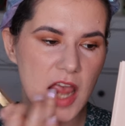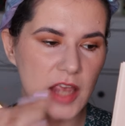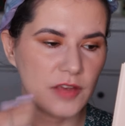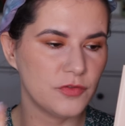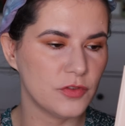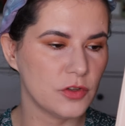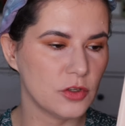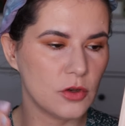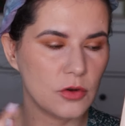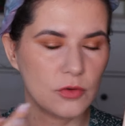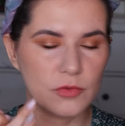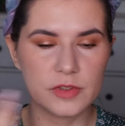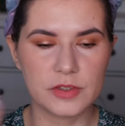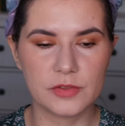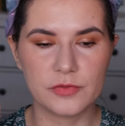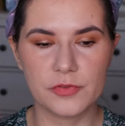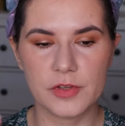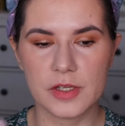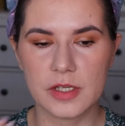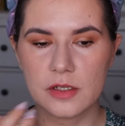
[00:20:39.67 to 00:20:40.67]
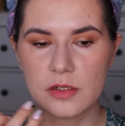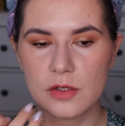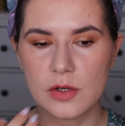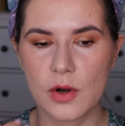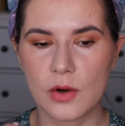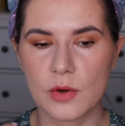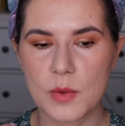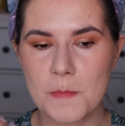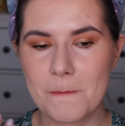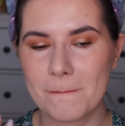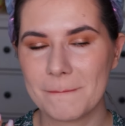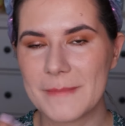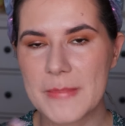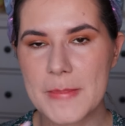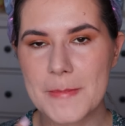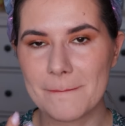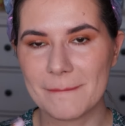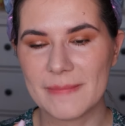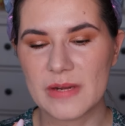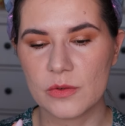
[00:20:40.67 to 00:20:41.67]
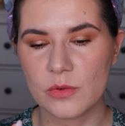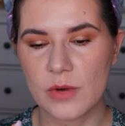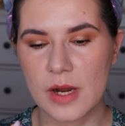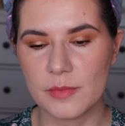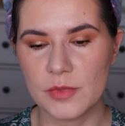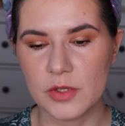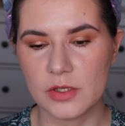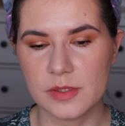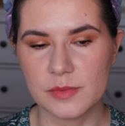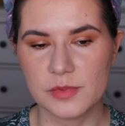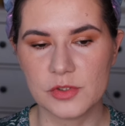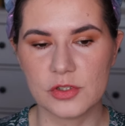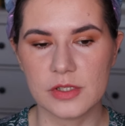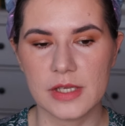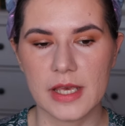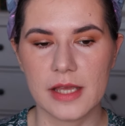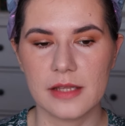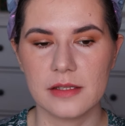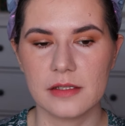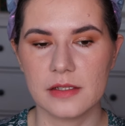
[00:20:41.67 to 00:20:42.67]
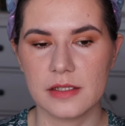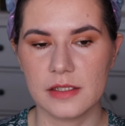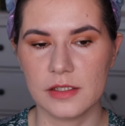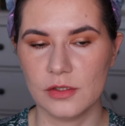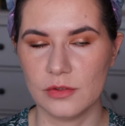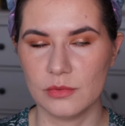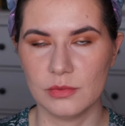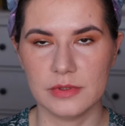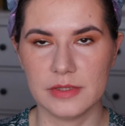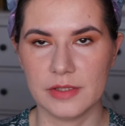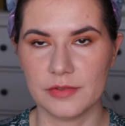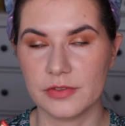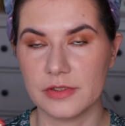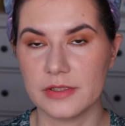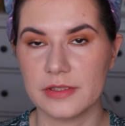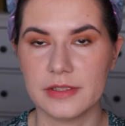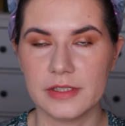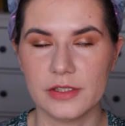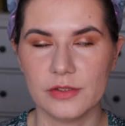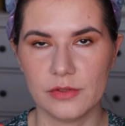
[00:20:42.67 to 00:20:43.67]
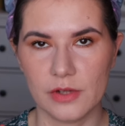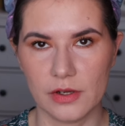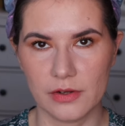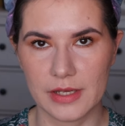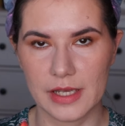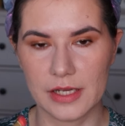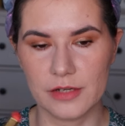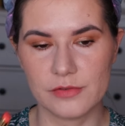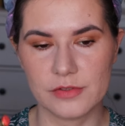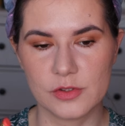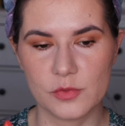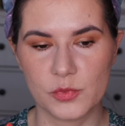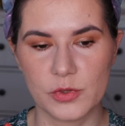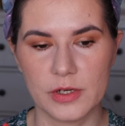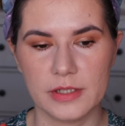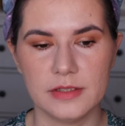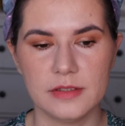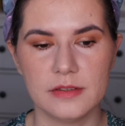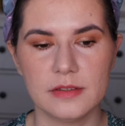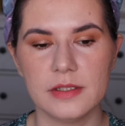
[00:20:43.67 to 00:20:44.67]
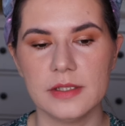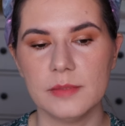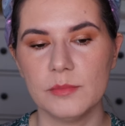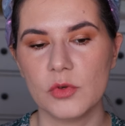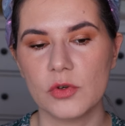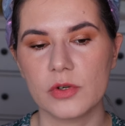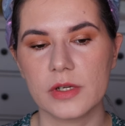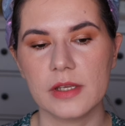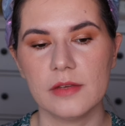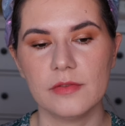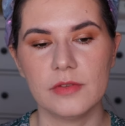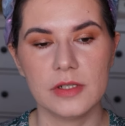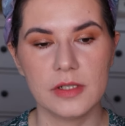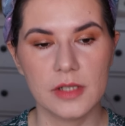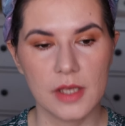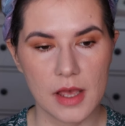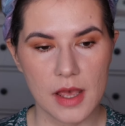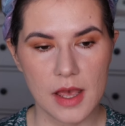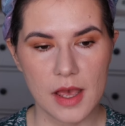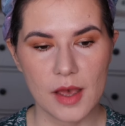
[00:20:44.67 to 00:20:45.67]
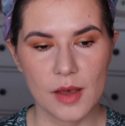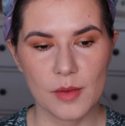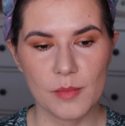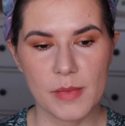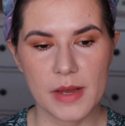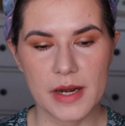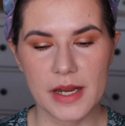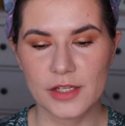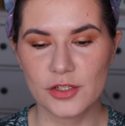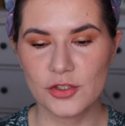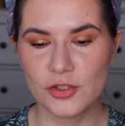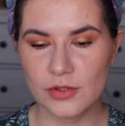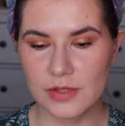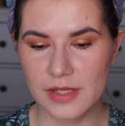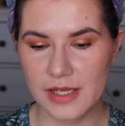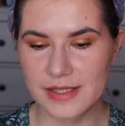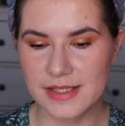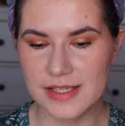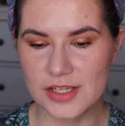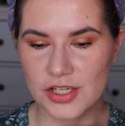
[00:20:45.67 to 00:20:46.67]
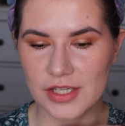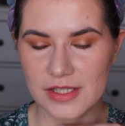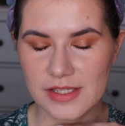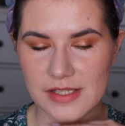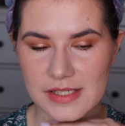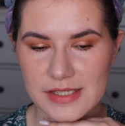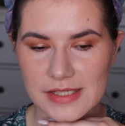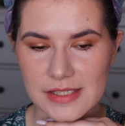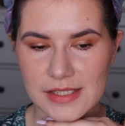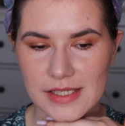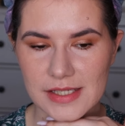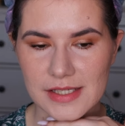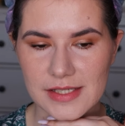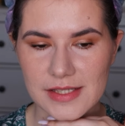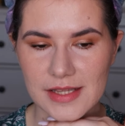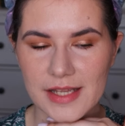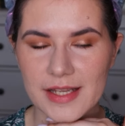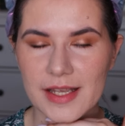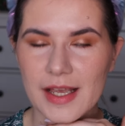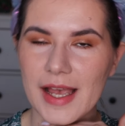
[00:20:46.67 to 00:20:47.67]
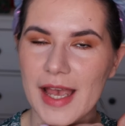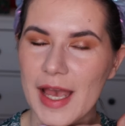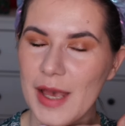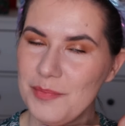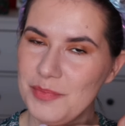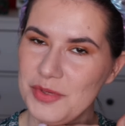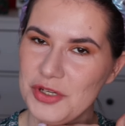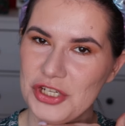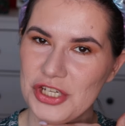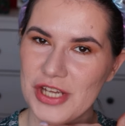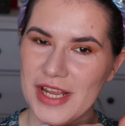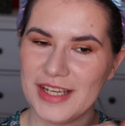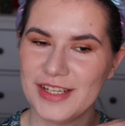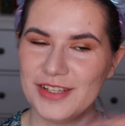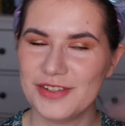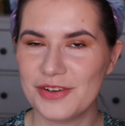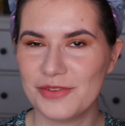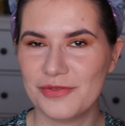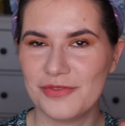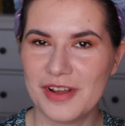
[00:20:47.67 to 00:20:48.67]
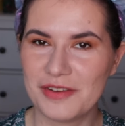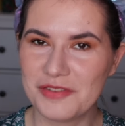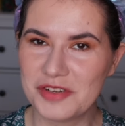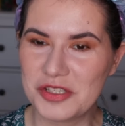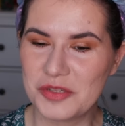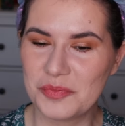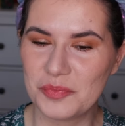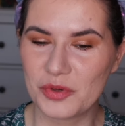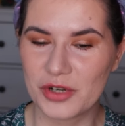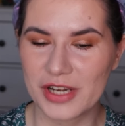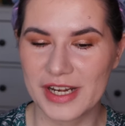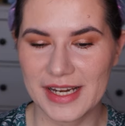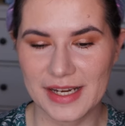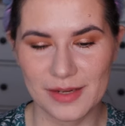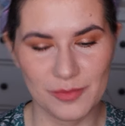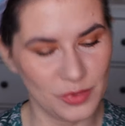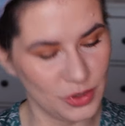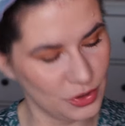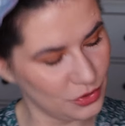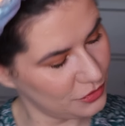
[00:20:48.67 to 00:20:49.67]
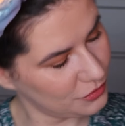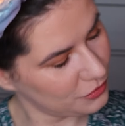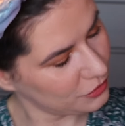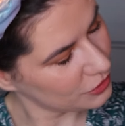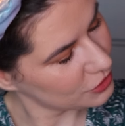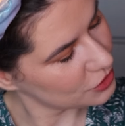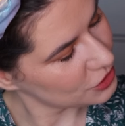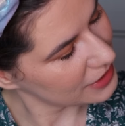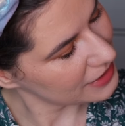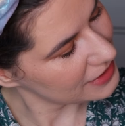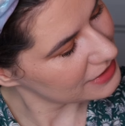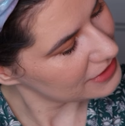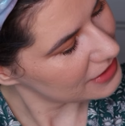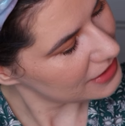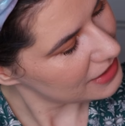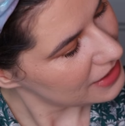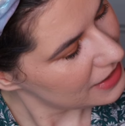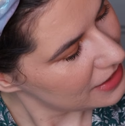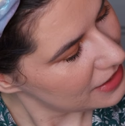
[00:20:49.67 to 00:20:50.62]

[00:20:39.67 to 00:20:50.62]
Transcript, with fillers: If you go with finger or rub your lips together, you will definitely, you know, kind of spread it more even. But I do like this shade. This is like a happy shade, you know, very spring, beautiful shade.